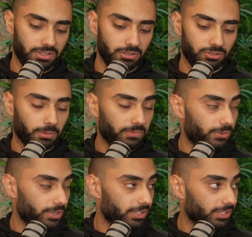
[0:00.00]
in the top
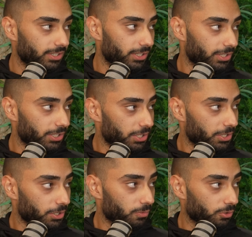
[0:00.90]
three.
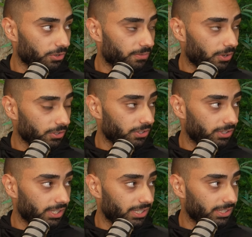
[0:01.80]
What's your thoughts
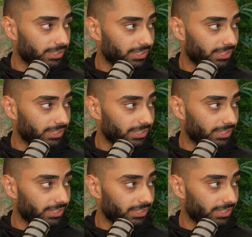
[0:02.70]
on that?